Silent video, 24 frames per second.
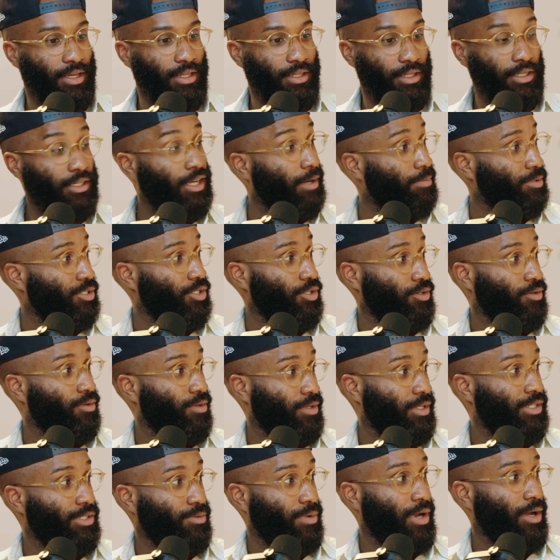look up to you,
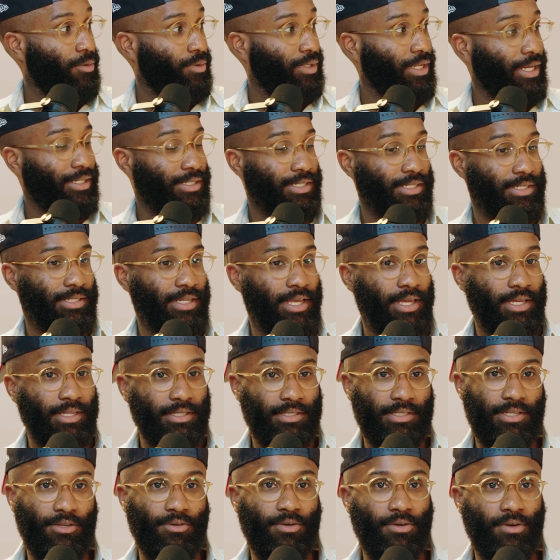is what I would like to say.
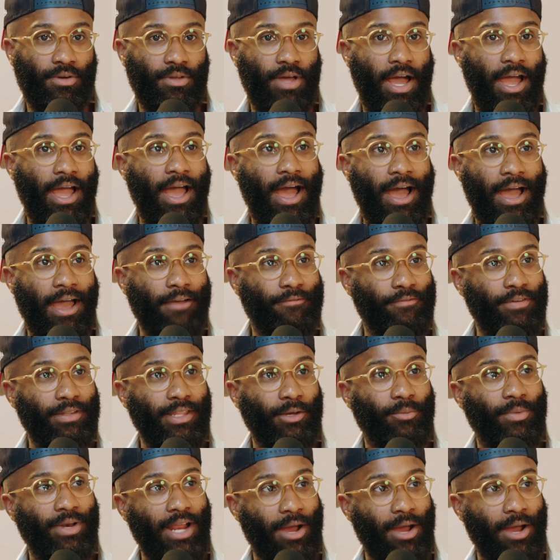So I feel like when